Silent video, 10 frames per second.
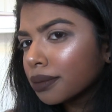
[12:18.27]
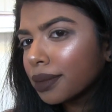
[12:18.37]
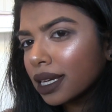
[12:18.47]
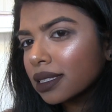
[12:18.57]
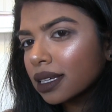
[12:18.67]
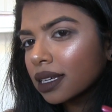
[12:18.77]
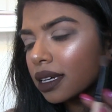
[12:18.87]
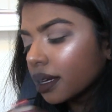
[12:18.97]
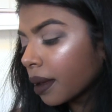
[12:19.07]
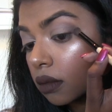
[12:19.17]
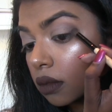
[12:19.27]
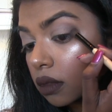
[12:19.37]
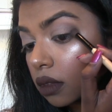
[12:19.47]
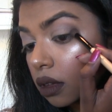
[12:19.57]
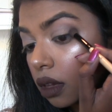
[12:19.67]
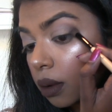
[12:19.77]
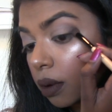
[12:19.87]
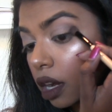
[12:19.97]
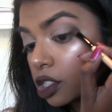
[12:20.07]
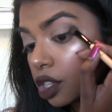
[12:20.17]
basically. I
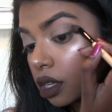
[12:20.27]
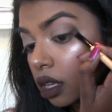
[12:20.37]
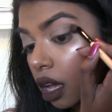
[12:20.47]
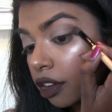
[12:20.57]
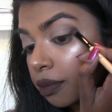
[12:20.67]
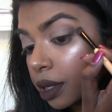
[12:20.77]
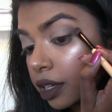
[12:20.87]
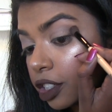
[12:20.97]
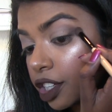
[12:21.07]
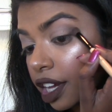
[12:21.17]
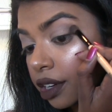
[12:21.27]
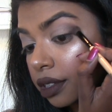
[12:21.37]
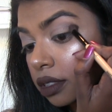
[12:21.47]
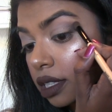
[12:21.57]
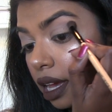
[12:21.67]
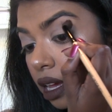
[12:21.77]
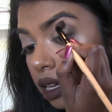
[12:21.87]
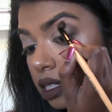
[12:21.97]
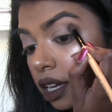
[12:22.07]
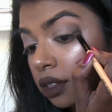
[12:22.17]
watch a lot of beauty channels
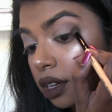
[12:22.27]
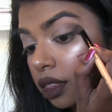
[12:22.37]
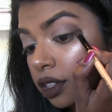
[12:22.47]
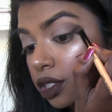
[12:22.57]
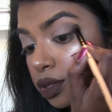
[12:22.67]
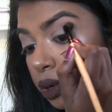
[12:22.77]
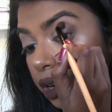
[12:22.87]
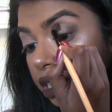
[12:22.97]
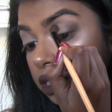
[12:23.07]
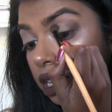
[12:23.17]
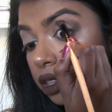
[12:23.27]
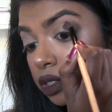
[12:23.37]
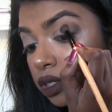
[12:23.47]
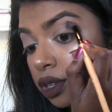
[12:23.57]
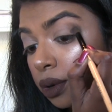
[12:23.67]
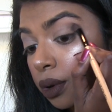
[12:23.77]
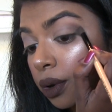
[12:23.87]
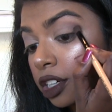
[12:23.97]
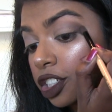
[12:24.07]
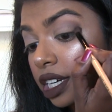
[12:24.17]
and I look at their tutorials and they're so
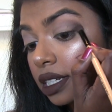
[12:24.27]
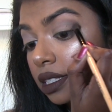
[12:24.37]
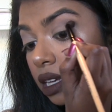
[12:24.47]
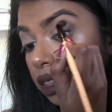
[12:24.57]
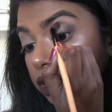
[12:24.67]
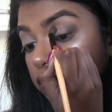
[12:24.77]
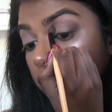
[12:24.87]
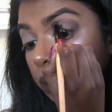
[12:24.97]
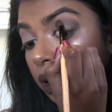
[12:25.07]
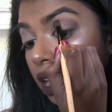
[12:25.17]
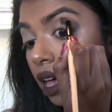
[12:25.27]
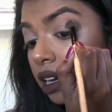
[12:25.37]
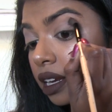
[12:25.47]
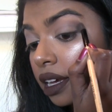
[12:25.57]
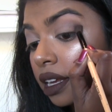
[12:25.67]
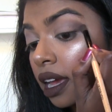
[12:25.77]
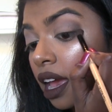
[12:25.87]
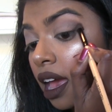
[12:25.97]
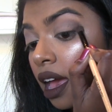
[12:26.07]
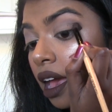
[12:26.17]
gorgeous and they're so well edited.
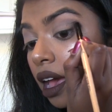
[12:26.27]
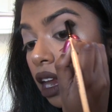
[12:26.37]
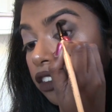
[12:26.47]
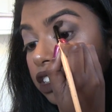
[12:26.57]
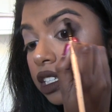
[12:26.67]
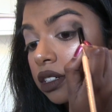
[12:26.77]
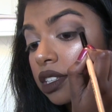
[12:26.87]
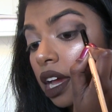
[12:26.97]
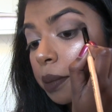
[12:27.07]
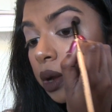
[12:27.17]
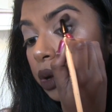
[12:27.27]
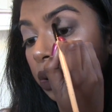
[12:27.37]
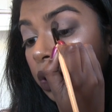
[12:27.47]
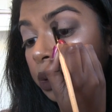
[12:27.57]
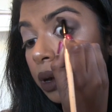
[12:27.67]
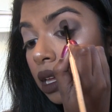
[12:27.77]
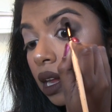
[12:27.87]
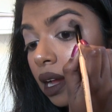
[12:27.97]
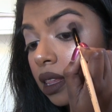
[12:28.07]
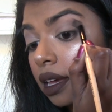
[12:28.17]
And every single time I record
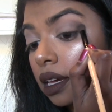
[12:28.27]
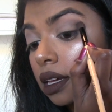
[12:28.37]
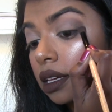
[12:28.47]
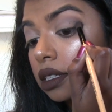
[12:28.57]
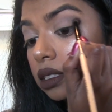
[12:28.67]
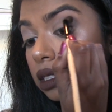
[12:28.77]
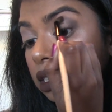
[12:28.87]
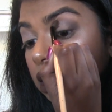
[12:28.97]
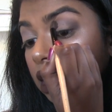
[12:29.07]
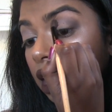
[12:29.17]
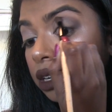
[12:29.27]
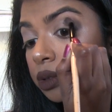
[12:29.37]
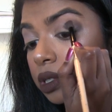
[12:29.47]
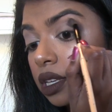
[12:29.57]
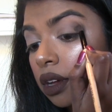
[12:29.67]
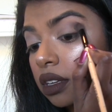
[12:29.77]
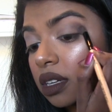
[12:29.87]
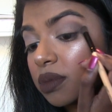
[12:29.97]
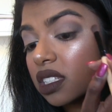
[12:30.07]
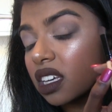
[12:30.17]
one, I like see the end result and
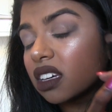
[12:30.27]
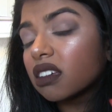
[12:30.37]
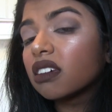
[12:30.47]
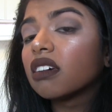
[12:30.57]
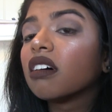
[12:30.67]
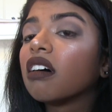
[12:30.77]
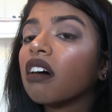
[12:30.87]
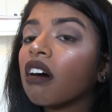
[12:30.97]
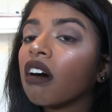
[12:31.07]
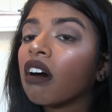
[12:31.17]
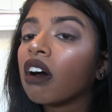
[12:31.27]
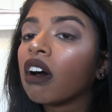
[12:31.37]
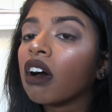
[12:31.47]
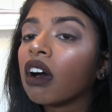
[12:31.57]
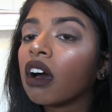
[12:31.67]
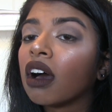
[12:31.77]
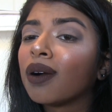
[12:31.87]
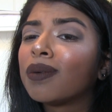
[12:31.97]
I'm just like, oh,